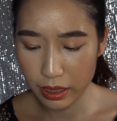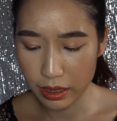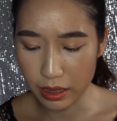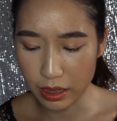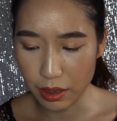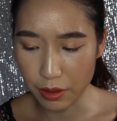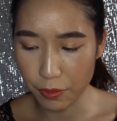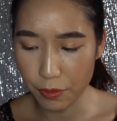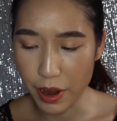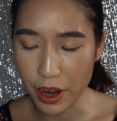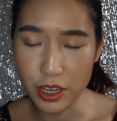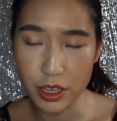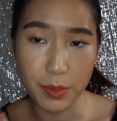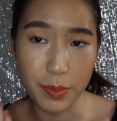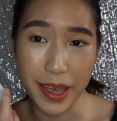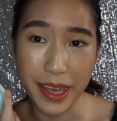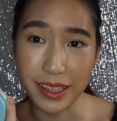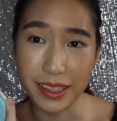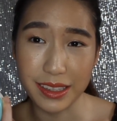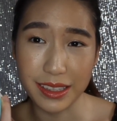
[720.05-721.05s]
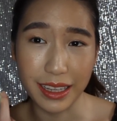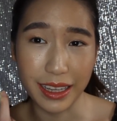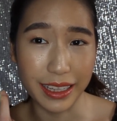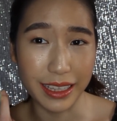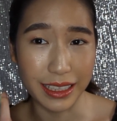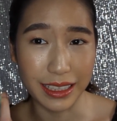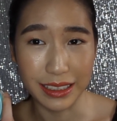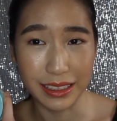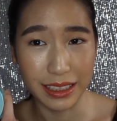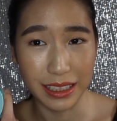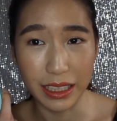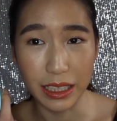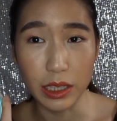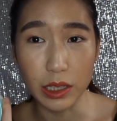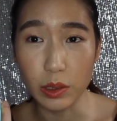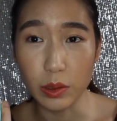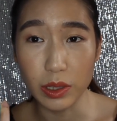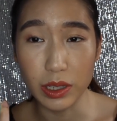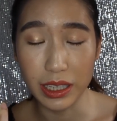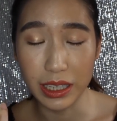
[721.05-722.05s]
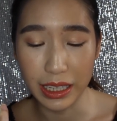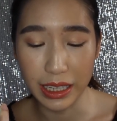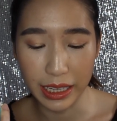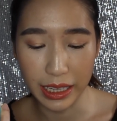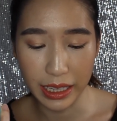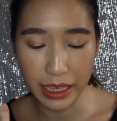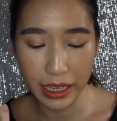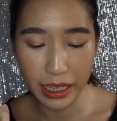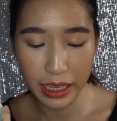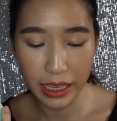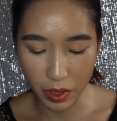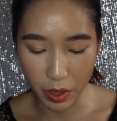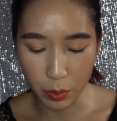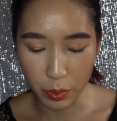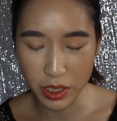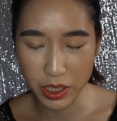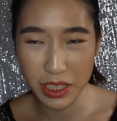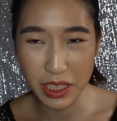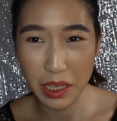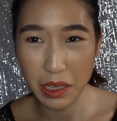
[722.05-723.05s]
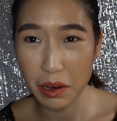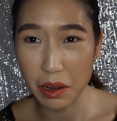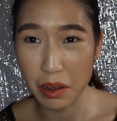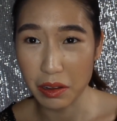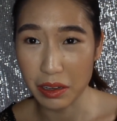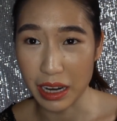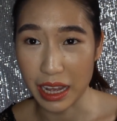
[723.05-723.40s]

The fresh matte side is equally, I wouldn't say long